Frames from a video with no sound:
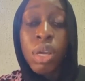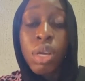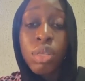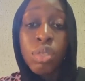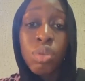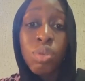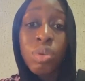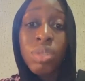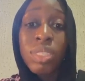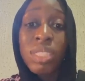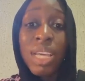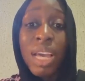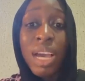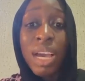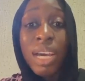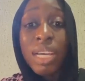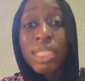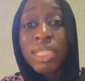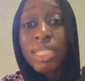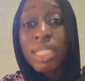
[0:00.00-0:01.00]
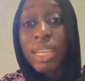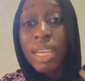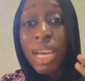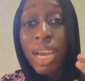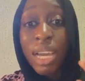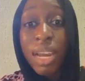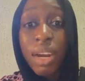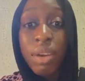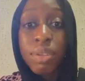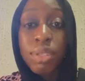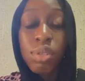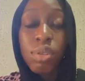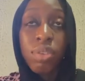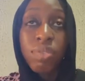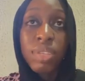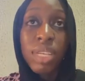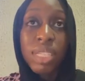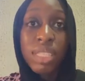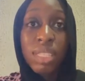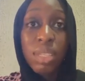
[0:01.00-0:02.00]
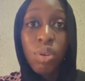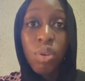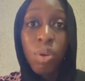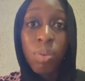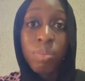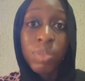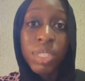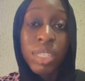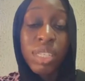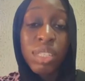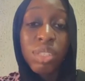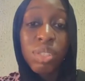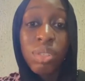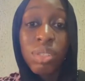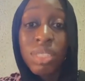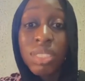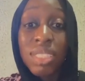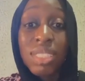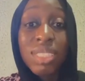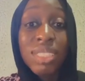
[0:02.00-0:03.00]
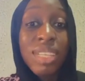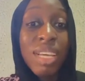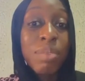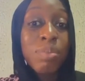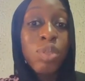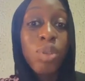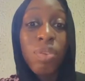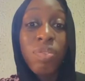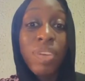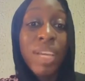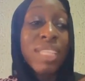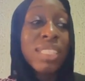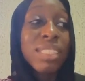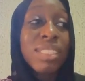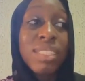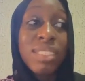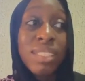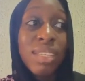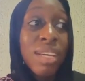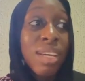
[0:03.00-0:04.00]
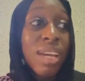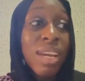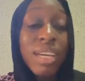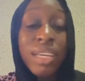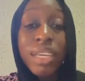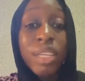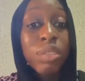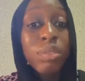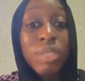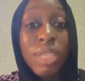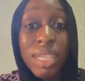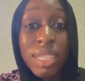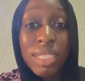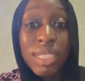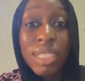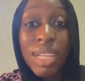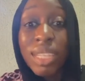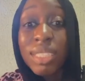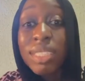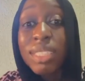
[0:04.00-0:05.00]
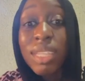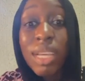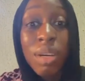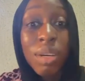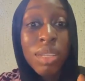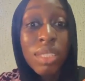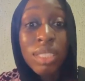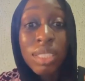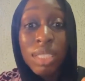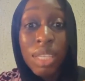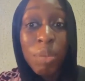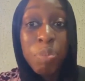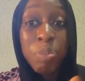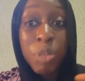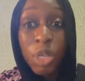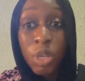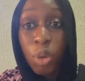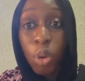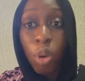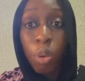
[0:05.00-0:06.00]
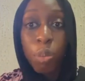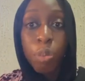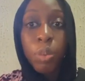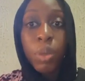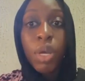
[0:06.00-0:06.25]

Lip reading: So they are at a higher risk of getting complications in terms of any illness that they pick up.